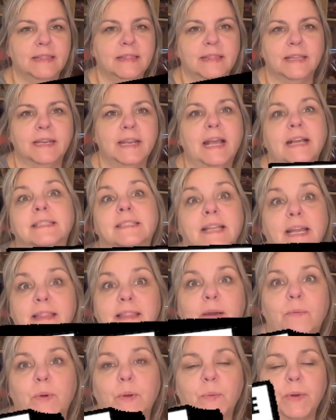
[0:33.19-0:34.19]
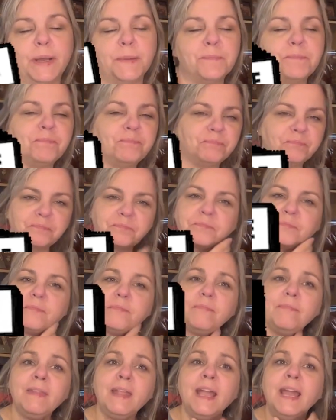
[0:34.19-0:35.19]
next day that we went.
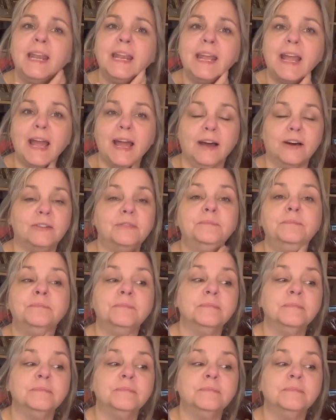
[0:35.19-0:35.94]
Anyhow,